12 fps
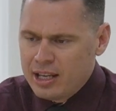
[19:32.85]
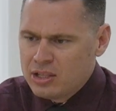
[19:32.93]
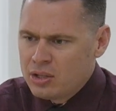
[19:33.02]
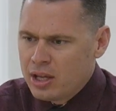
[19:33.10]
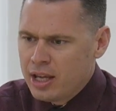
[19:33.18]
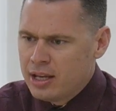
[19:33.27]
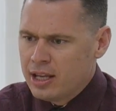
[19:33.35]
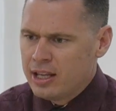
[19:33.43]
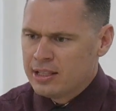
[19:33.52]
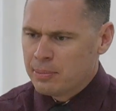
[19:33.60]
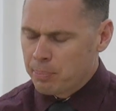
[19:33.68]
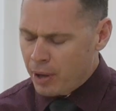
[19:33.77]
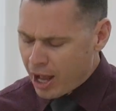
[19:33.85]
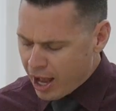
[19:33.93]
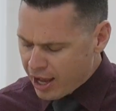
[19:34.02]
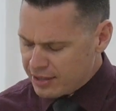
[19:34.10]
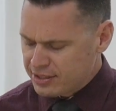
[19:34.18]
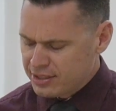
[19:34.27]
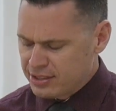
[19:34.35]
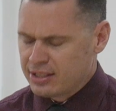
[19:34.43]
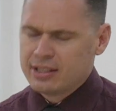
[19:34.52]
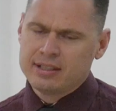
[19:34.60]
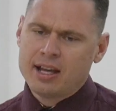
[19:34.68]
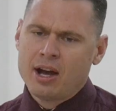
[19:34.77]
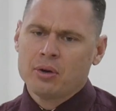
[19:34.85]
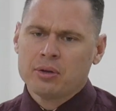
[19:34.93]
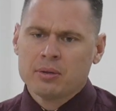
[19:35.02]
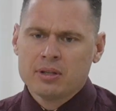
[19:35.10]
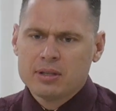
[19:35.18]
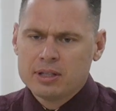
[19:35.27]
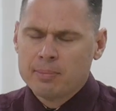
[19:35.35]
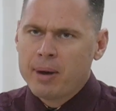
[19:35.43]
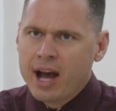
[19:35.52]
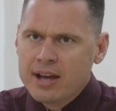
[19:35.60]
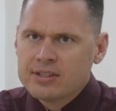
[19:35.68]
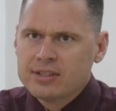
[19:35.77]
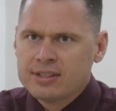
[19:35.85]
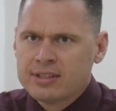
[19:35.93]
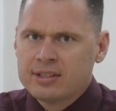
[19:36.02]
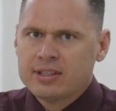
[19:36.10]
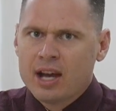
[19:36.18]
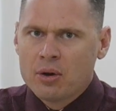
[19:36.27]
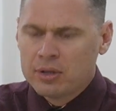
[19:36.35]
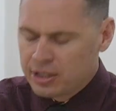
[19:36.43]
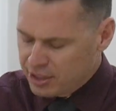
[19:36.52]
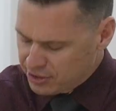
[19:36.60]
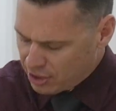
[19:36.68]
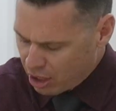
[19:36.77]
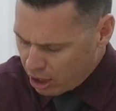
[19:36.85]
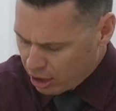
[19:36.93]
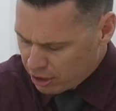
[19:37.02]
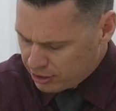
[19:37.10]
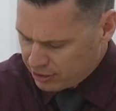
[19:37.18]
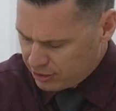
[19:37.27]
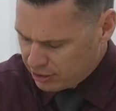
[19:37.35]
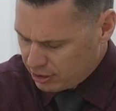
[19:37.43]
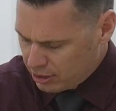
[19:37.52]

and deposits it down in his heart,